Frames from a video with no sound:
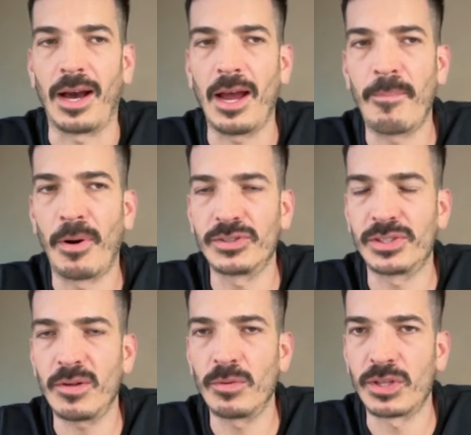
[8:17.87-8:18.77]
I
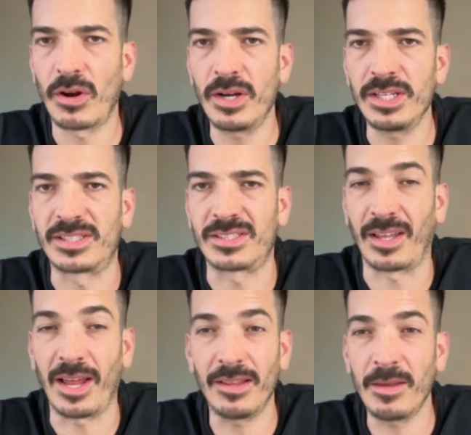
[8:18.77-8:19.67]
personally was already
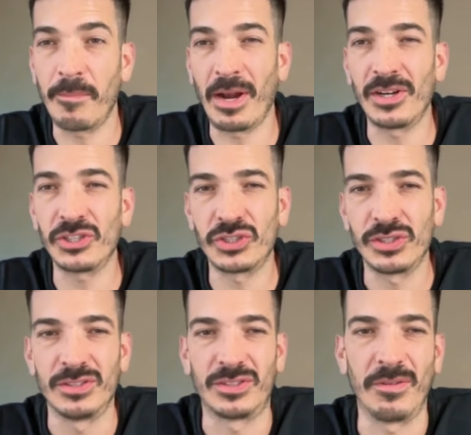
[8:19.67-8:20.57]
slightly bearish,
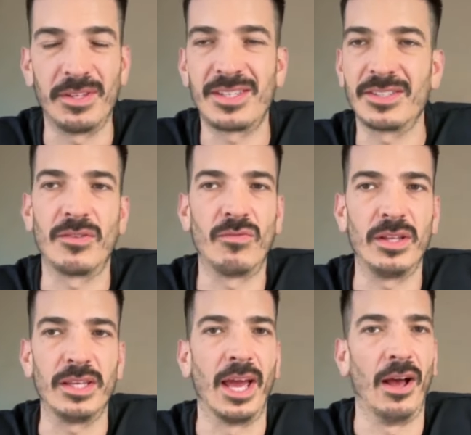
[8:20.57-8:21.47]
so this doesn't
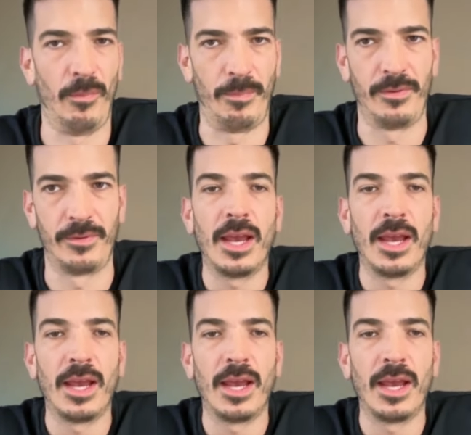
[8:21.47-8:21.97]
really help.